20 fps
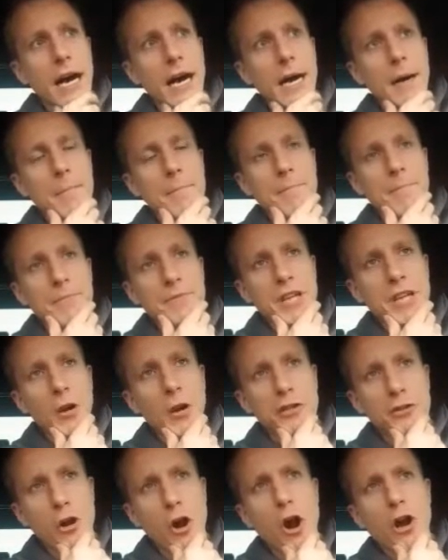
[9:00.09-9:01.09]

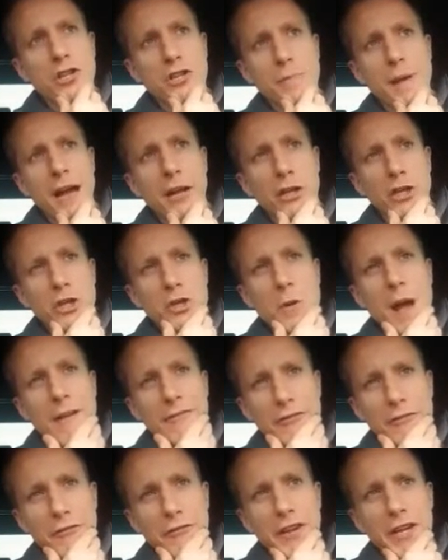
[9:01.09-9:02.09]
He talks about
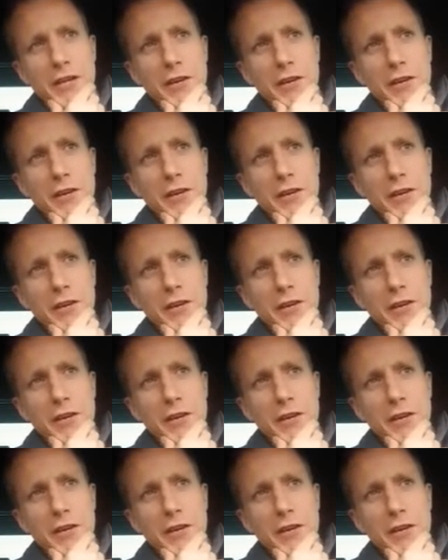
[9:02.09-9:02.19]
you have